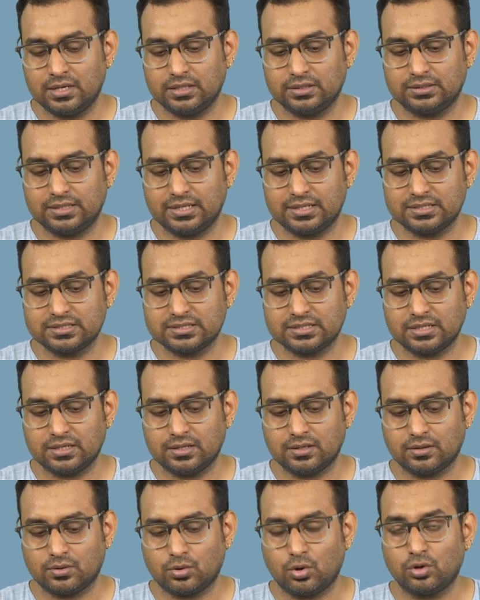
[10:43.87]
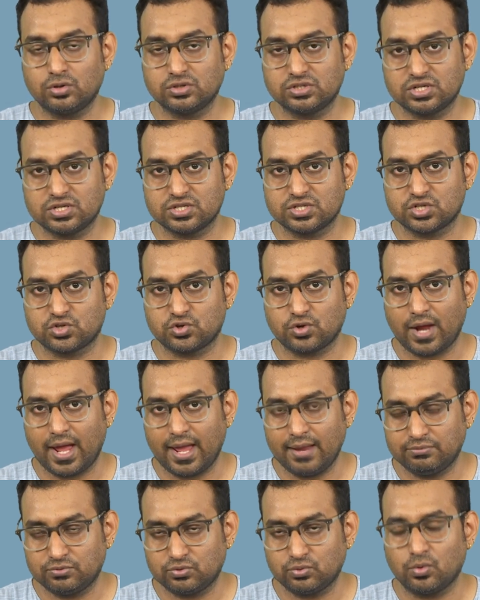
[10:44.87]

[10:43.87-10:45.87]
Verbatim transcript: there is a conscious drive